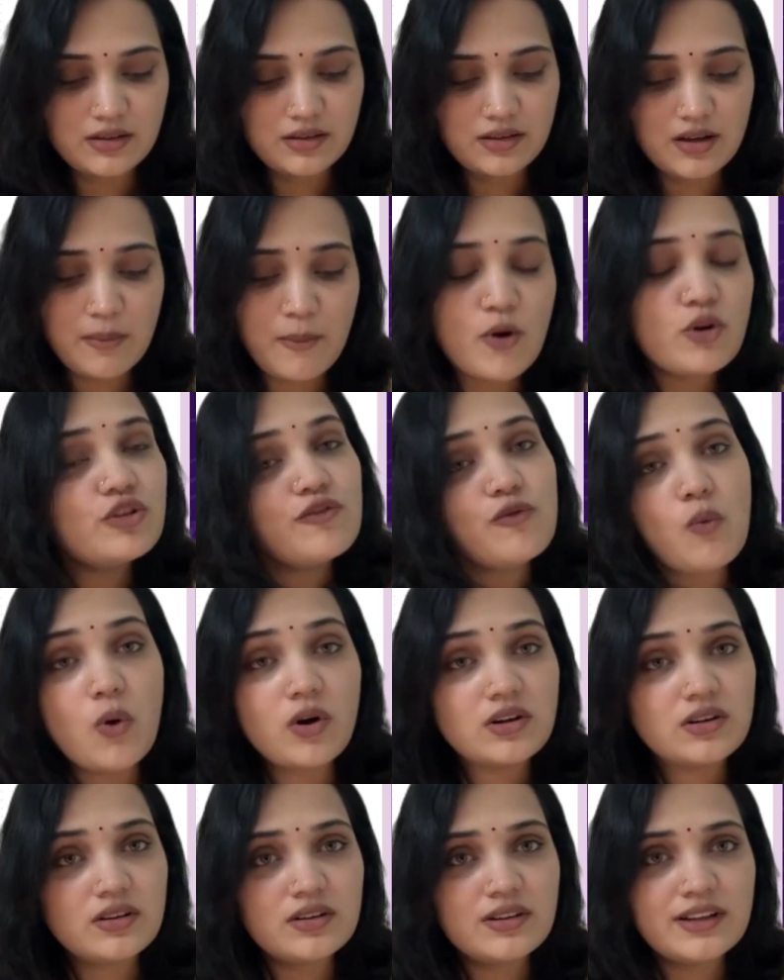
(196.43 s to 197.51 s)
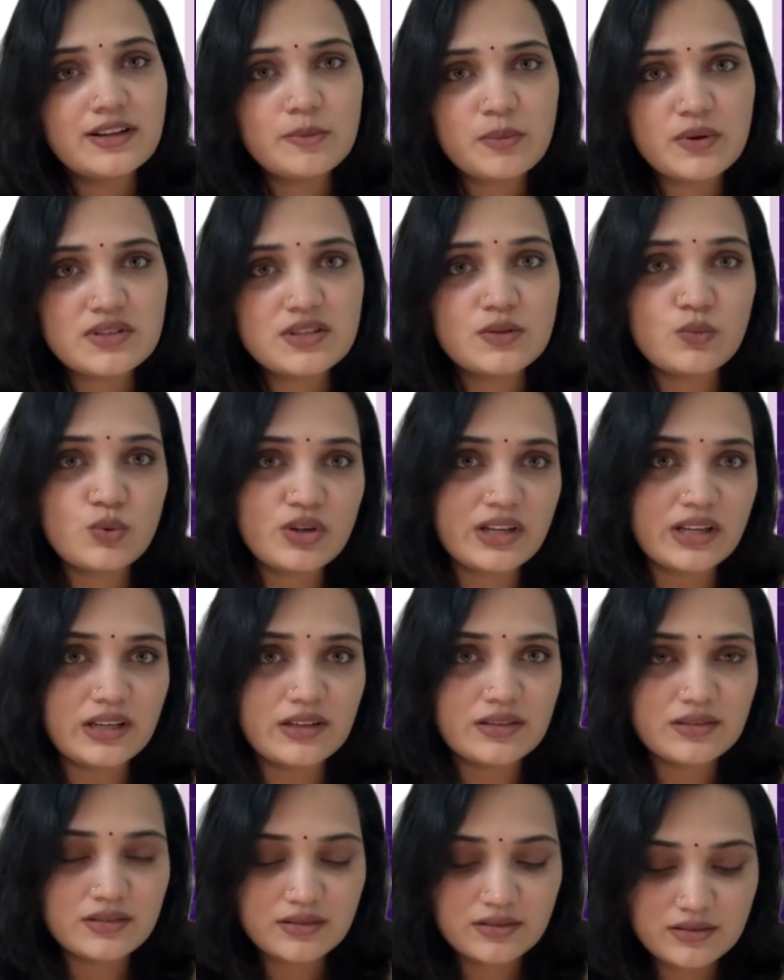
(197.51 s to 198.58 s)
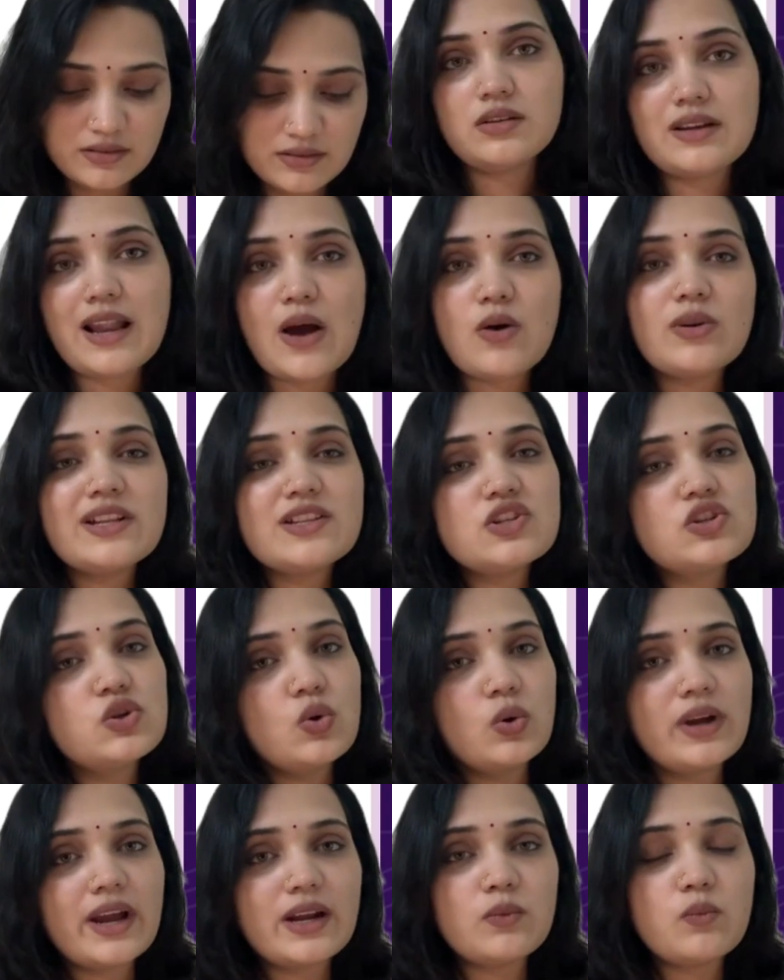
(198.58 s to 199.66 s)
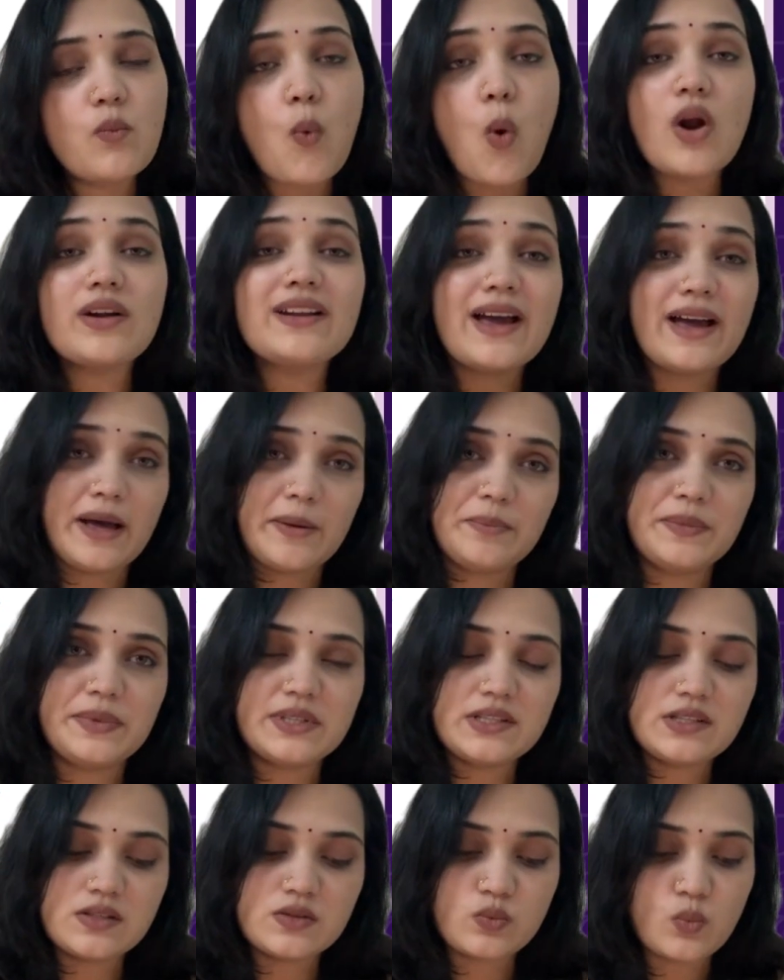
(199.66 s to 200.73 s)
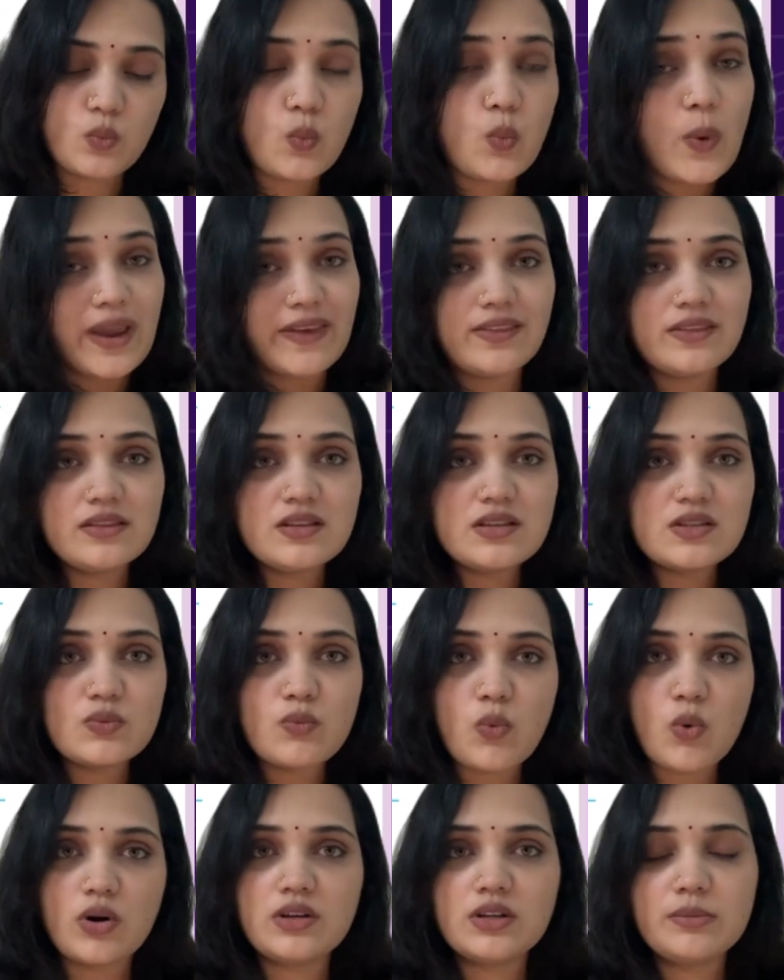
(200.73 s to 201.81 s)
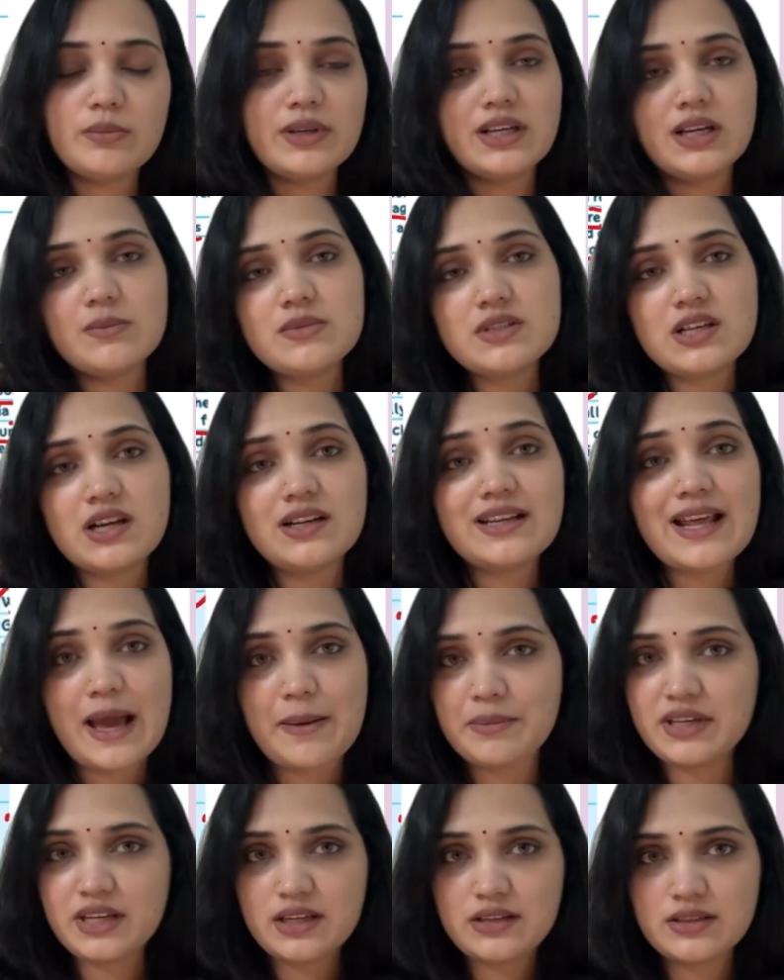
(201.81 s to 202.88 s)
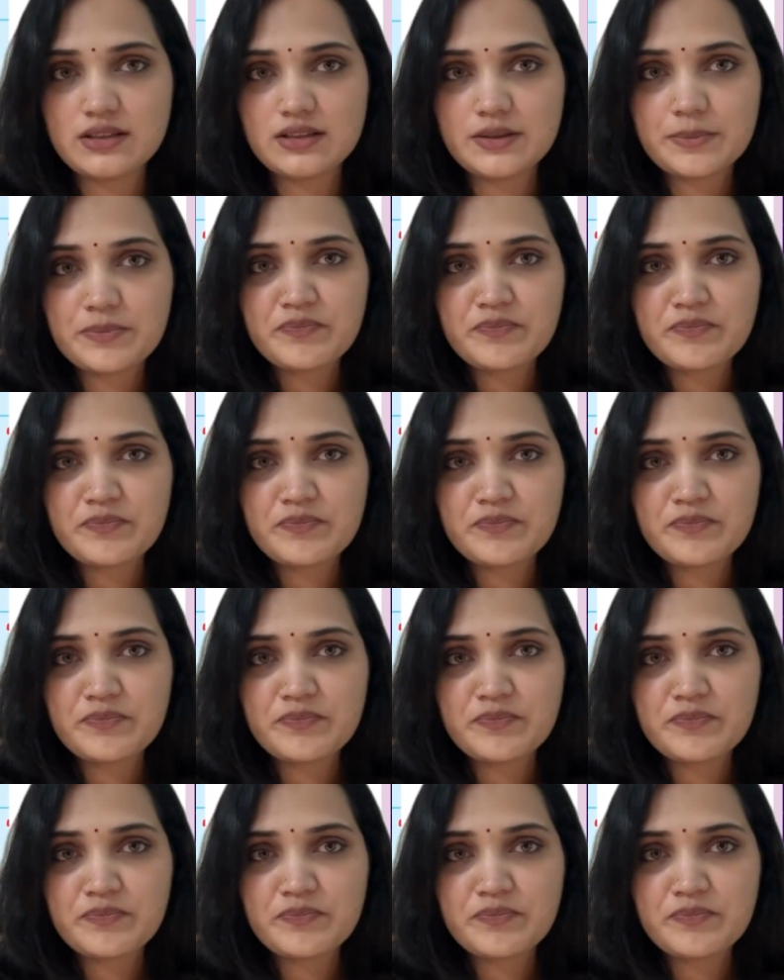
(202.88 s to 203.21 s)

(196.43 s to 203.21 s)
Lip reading: amount of water that a person would need. Now let's look at what happens when this water becomes contaminated.